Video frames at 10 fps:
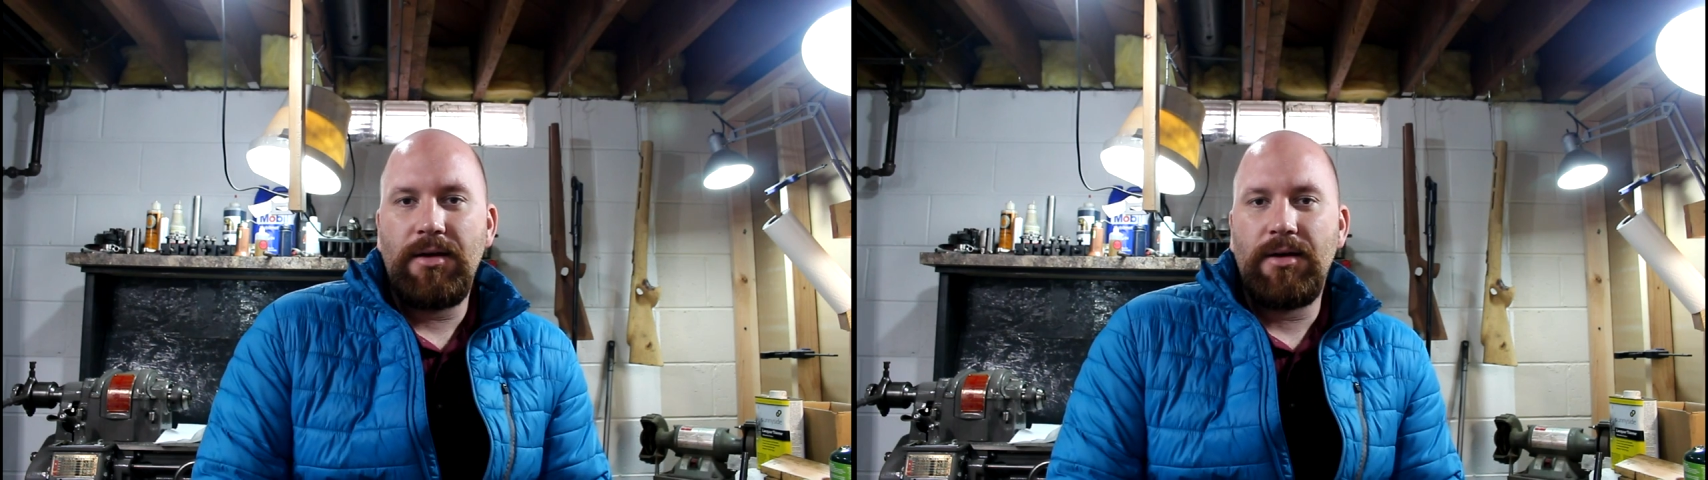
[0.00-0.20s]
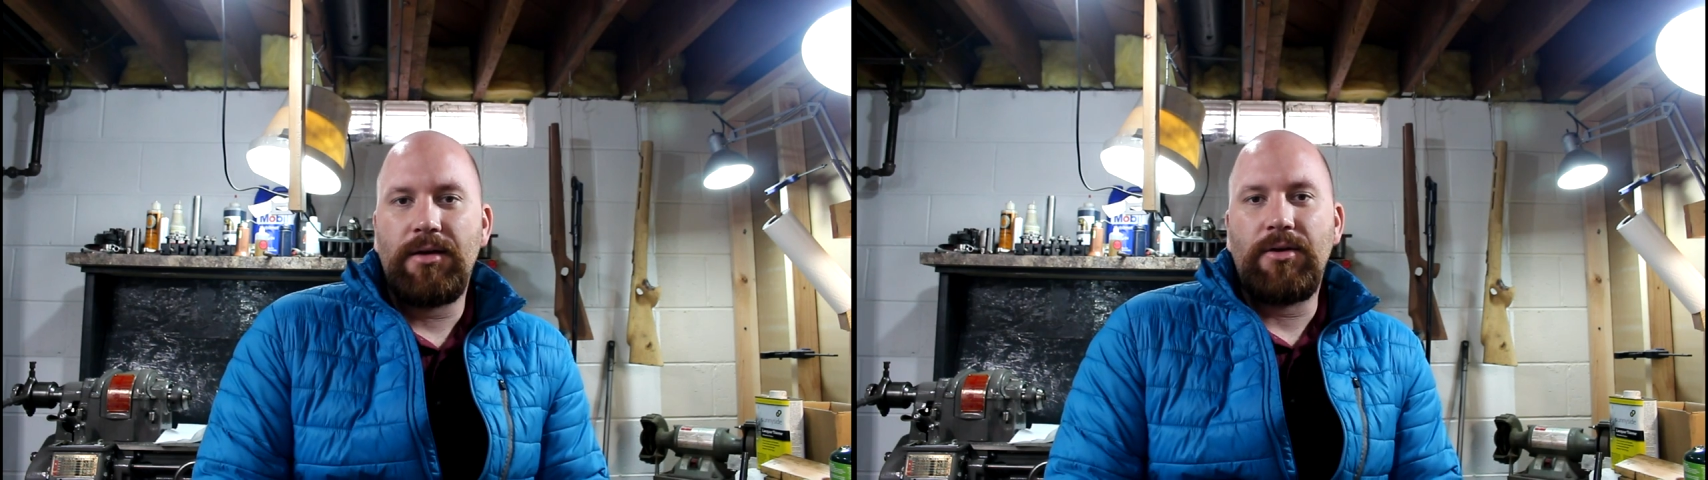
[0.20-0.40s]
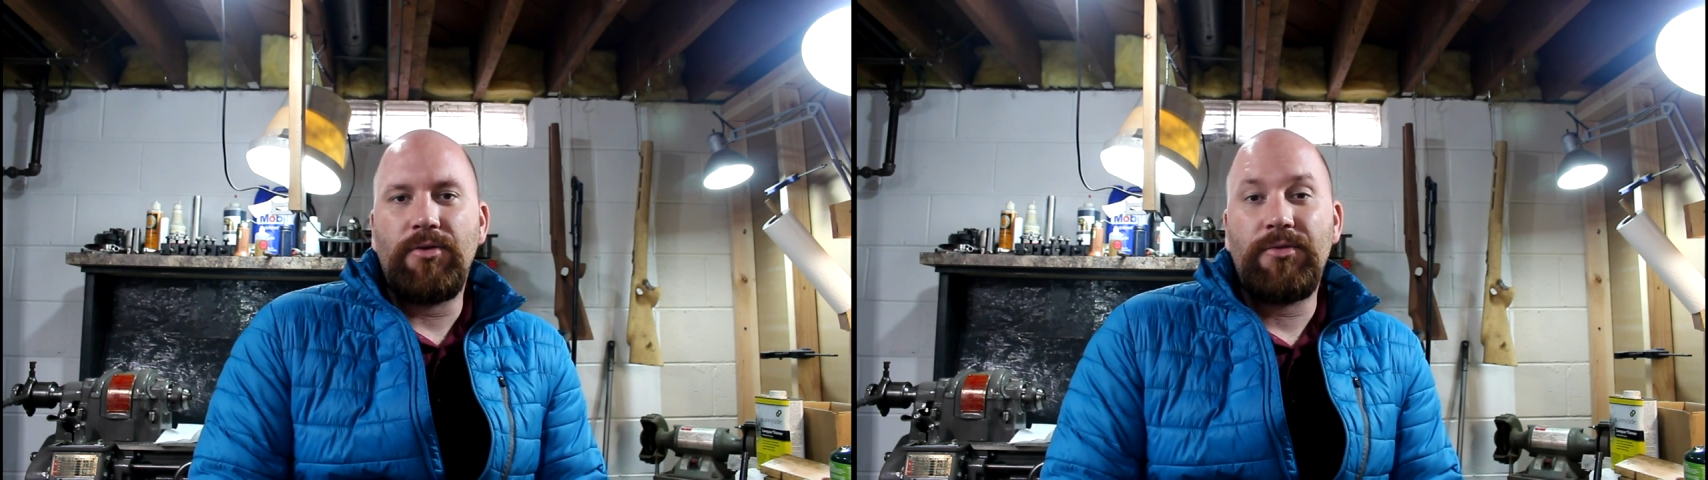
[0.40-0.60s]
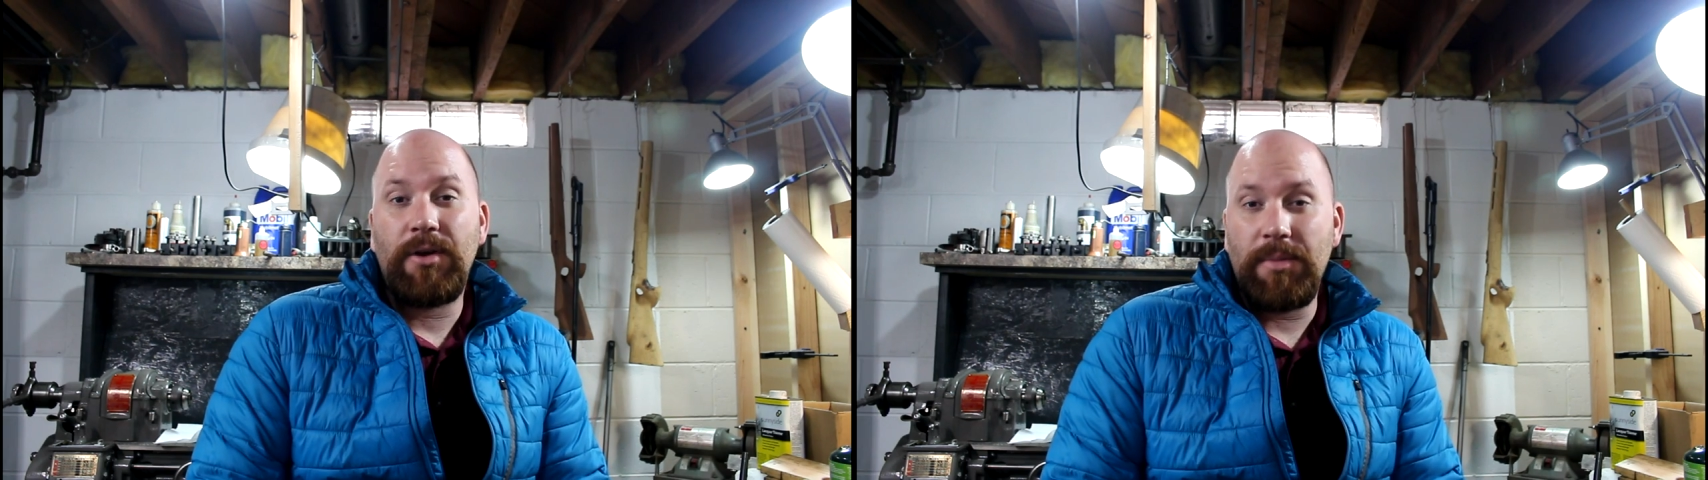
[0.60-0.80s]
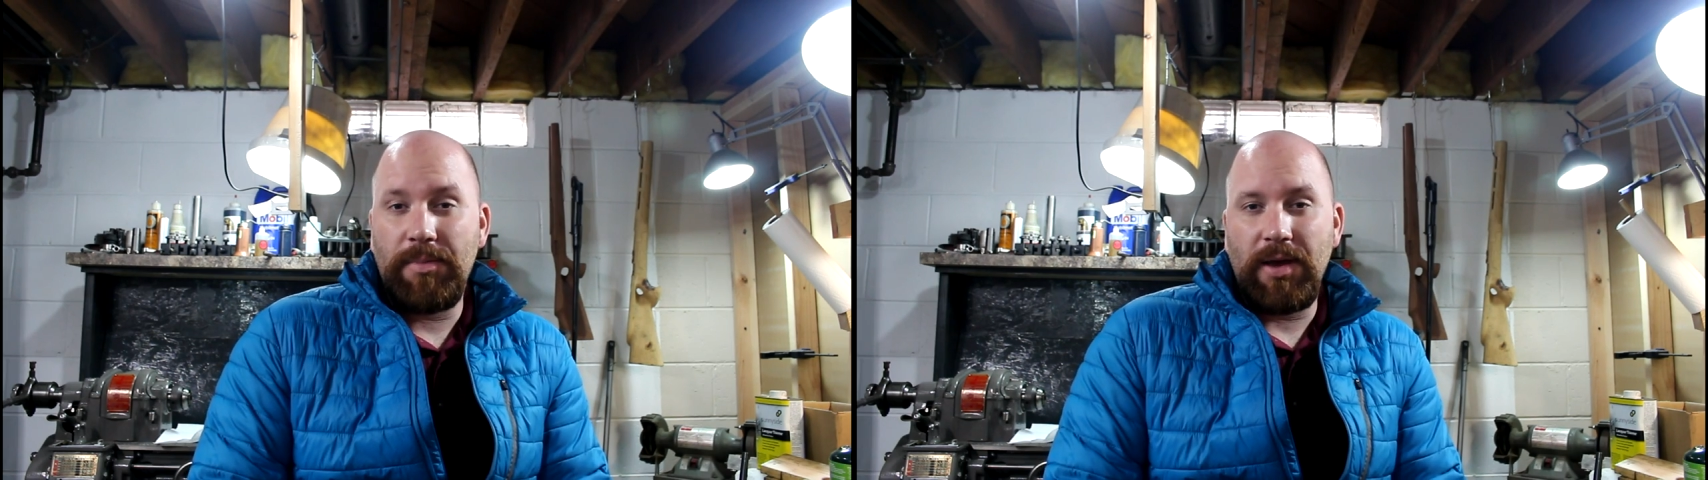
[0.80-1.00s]
uh,
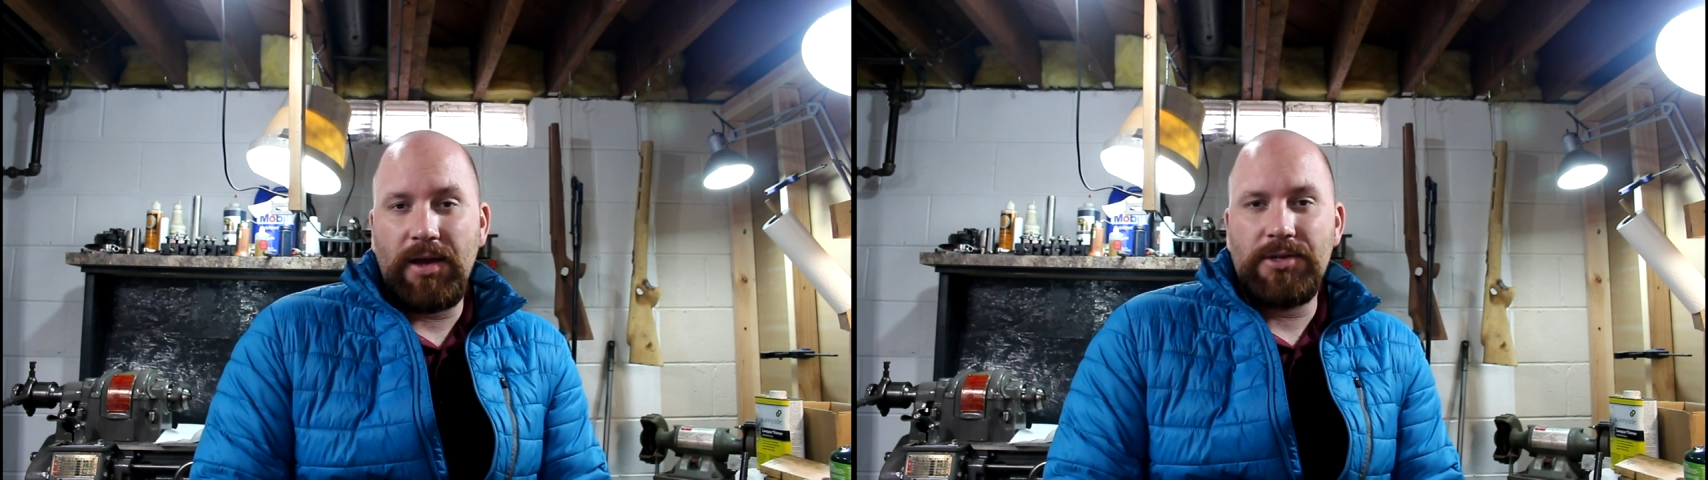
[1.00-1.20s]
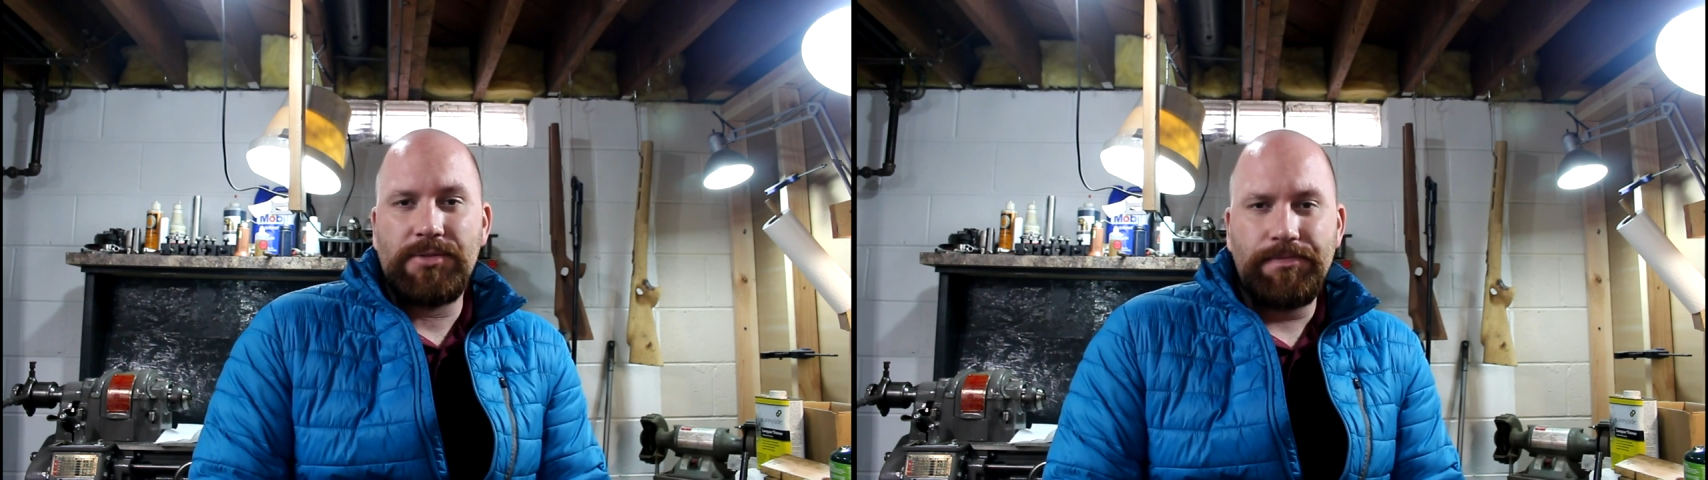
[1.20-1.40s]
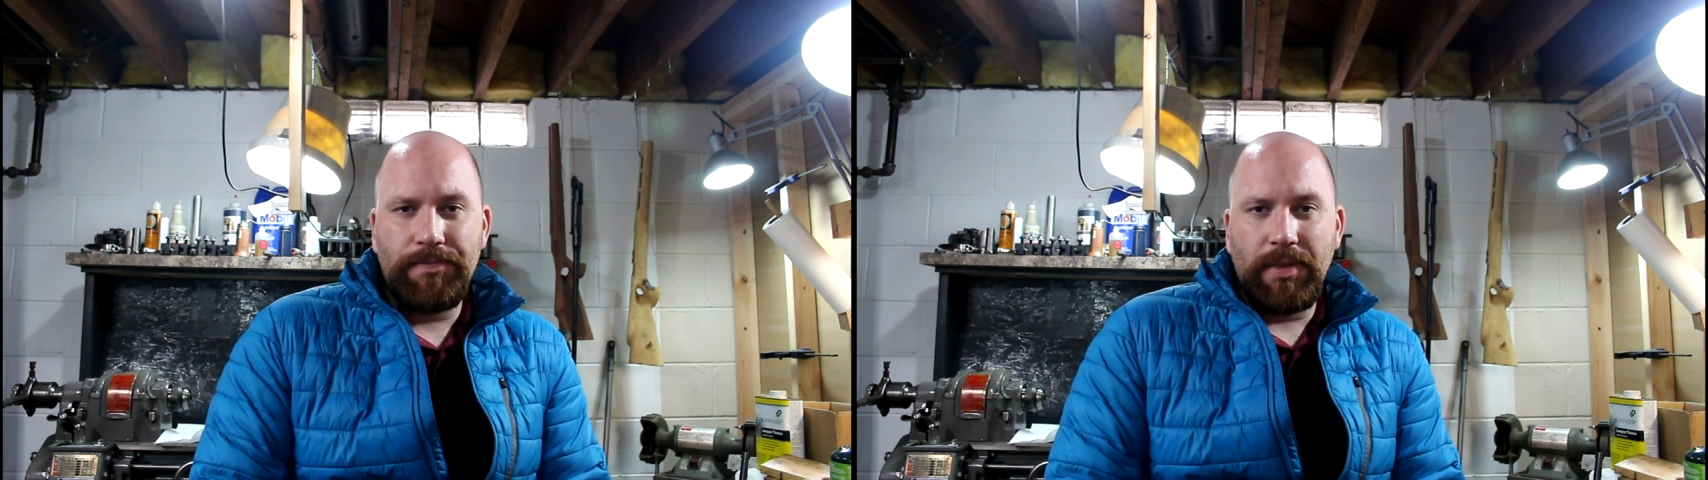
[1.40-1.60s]
GoFundMe page